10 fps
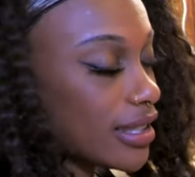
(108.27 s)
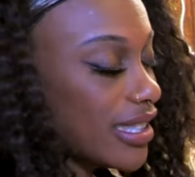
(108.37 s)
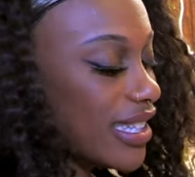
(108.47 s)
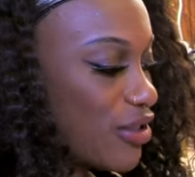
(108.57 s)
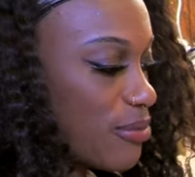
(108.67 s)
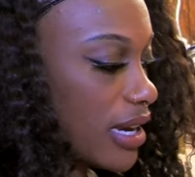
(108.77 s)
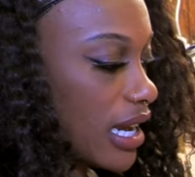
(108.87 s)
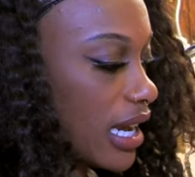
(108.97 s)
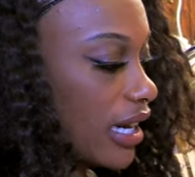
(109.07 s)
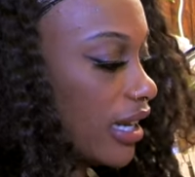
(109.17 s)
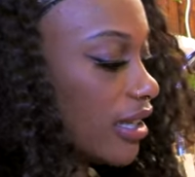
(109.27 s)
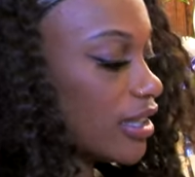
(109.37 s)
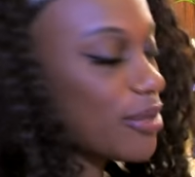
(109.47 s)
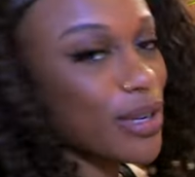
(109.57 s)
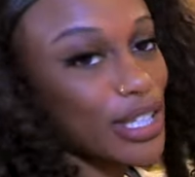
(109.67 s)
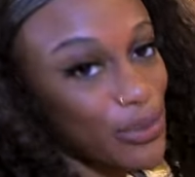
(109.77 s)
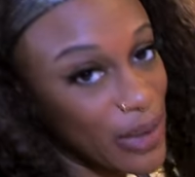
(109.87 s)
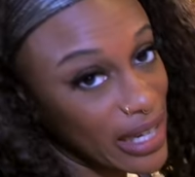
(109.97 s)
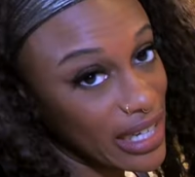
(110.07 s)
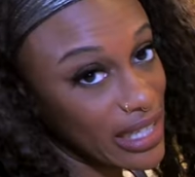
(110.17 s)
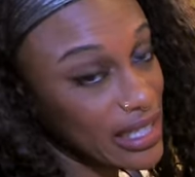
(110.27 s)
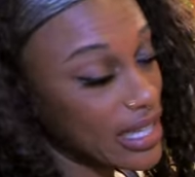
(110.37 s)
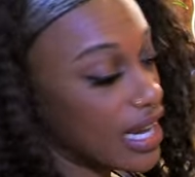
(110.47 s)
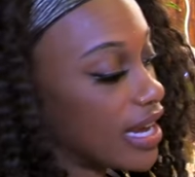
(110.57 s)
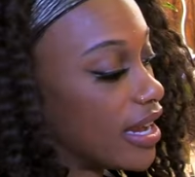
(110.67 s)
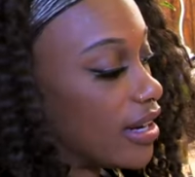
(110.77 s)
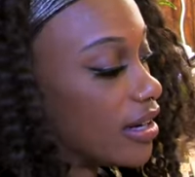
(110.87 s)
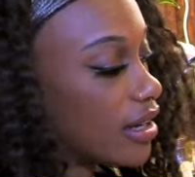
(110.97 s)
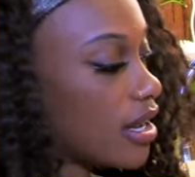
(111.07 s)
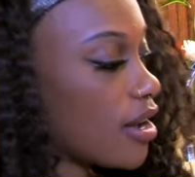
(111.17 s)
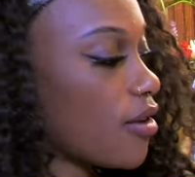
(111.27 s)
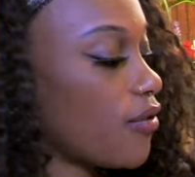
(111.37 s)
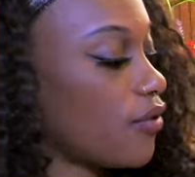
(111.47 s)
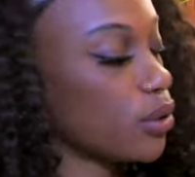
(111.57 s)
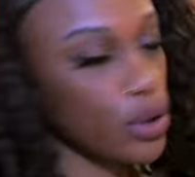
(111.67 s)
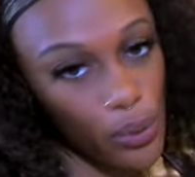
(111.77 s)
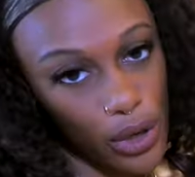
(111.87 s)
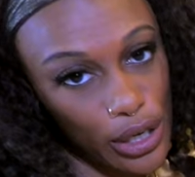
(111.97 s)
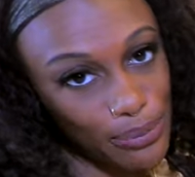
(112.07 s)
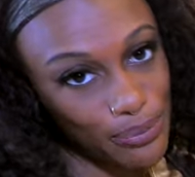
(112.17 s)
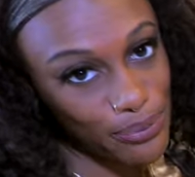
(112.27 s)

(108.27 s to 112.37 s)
just a little bit of honey to bring sweetness and Florida water,